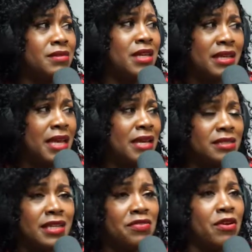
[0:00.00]
again,
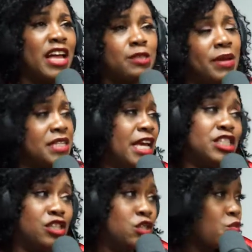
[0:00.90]
set their
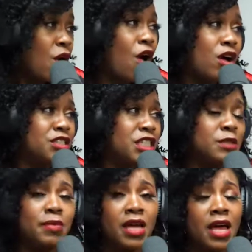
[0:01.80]
expectations wrong
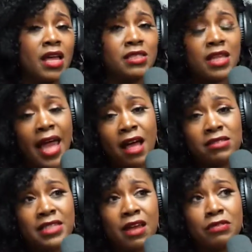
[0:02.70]
just because the
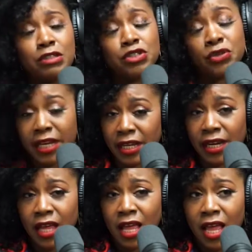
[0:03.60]
house down the
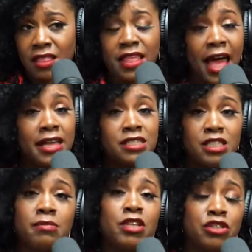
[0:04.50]
street that is
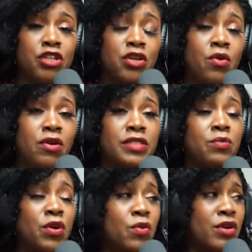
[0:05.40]
similar to yours.
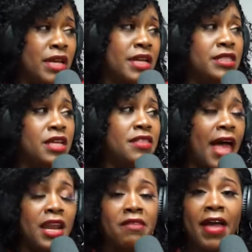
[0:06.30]
And we will get into
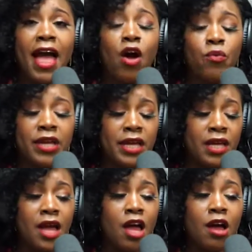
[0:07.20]
that of how
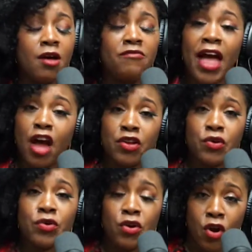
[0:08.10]
we
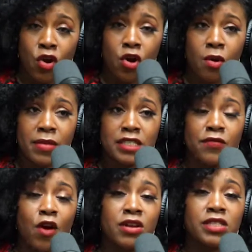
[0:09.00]
value your home as
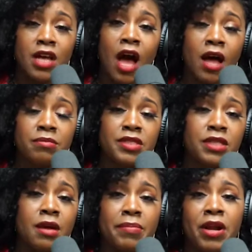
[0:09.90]
far as comps,
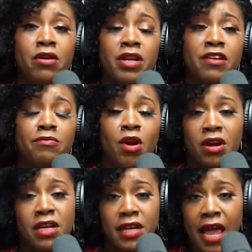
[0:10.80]
comparative
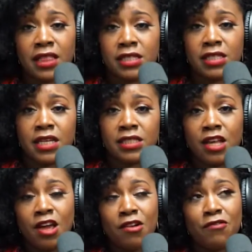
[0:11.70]
market analysis,
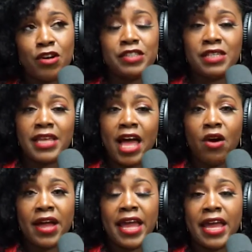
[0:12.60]
versus
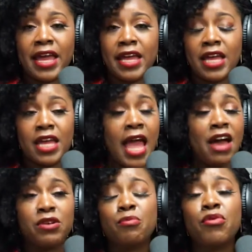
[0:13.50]
how
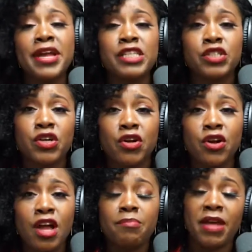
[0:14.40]
an appraiser
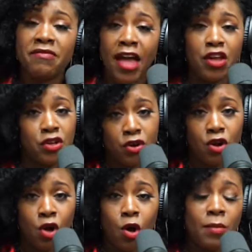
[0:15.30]
may value your
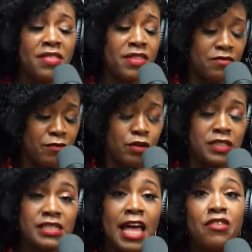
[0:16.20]
home, and then
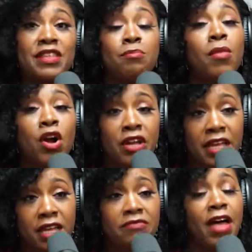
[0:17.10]
versus how the
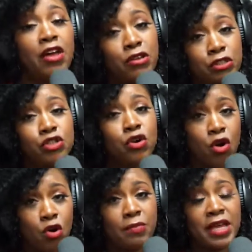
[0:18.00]
market values your
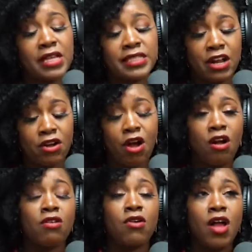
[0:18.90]
home, because they are